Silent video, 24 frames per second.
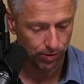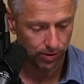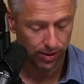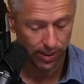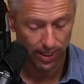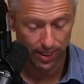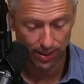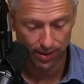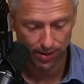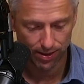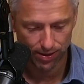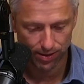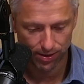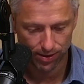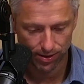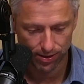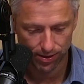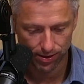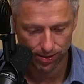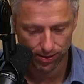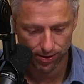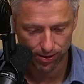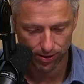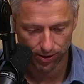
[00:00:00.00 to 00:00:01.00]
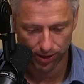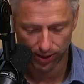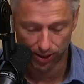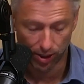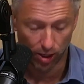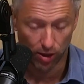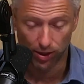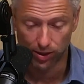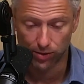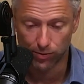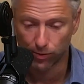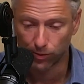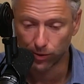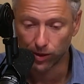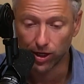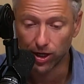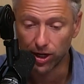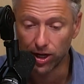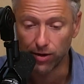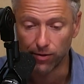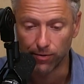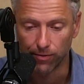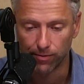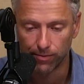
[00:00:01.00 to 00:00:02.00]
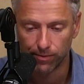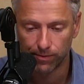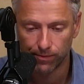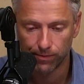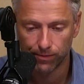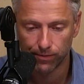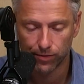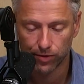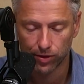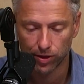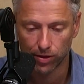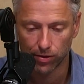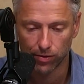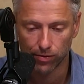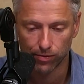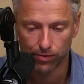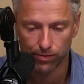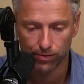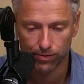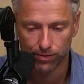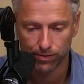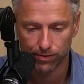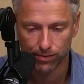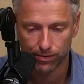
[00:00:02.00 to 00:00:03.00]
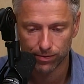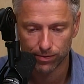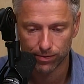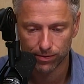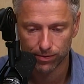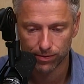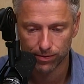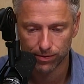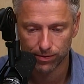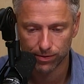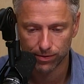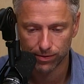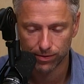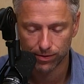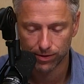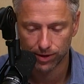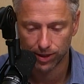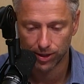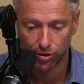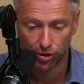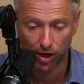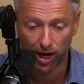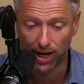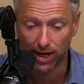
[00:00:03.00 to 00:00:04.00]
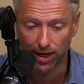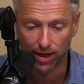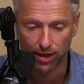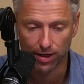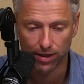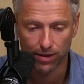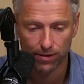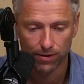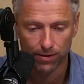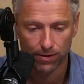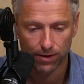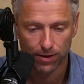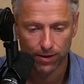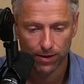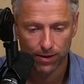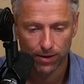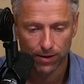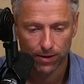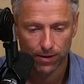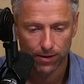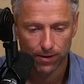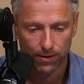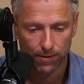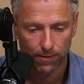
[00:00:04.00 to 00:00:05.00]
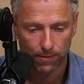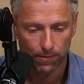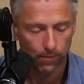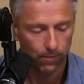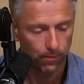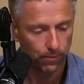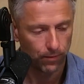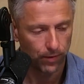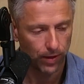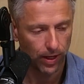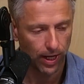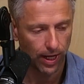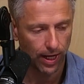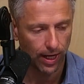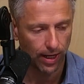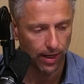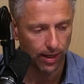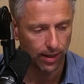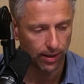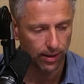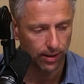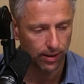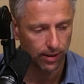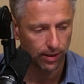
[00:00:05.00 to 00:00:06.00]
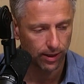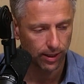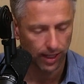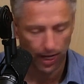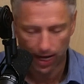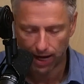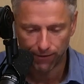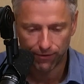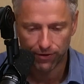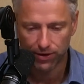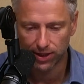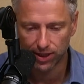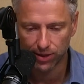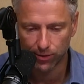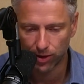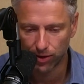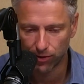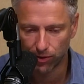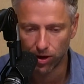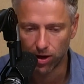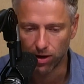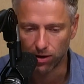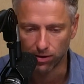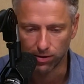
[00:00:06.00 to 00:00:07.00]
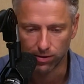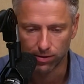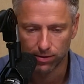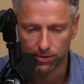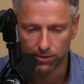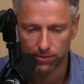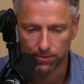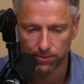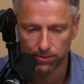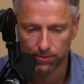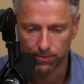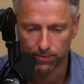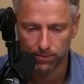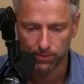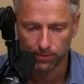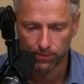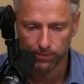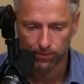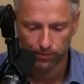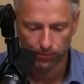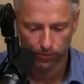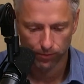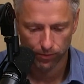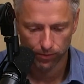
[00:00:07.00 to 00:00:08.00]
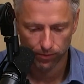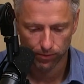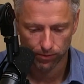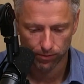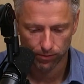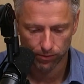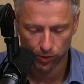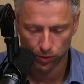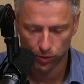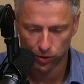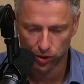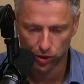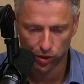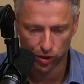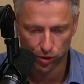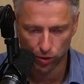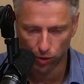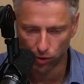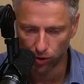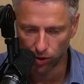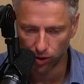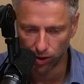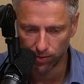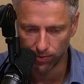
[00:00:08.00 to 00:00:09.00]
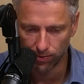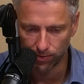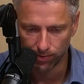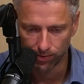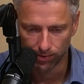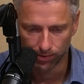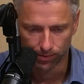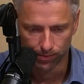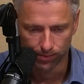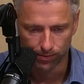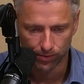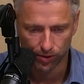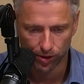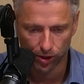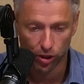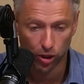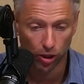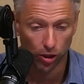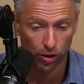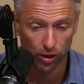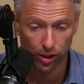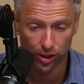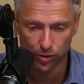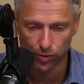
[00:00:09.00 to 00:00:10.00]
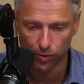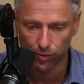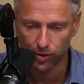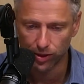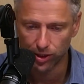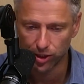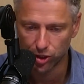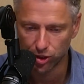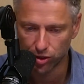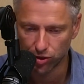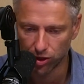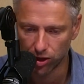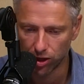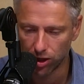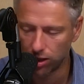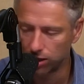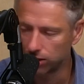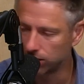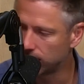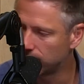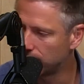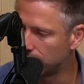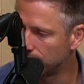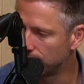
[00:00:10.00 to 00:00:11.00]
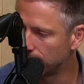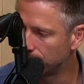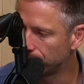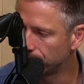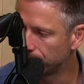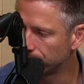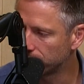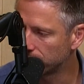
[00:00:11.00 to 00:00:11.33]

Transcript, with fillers: But they, they're like, no, that's what we're going to do. So they tried it. And like everything went wrong. There was a storm. The currents were really strong.